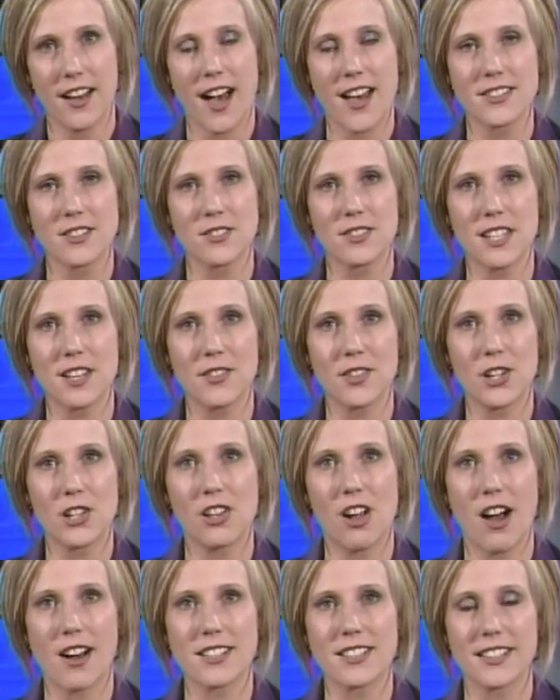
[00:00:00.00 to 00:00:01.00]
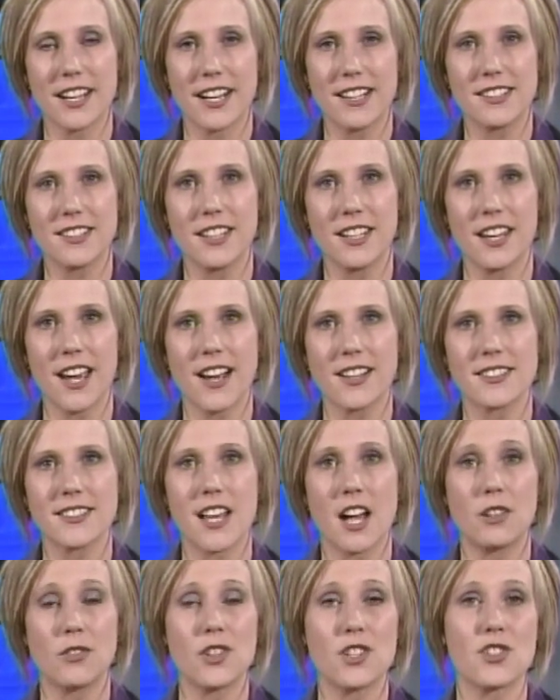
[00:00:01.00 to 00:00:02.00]
As of 7 o'clock tonight, CKX
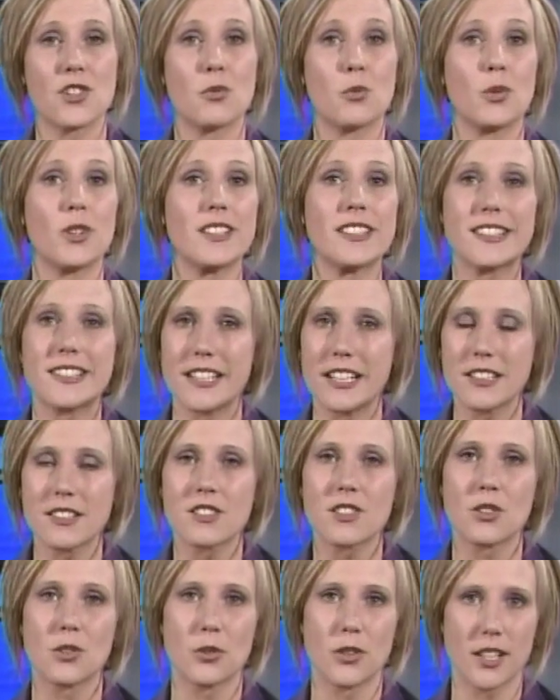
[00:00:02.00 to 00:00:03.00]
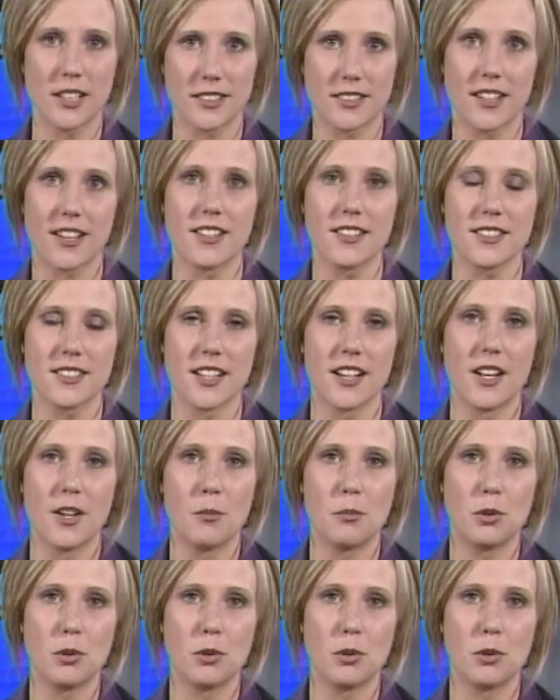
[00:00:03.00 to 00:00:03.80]
Television will cease to exist.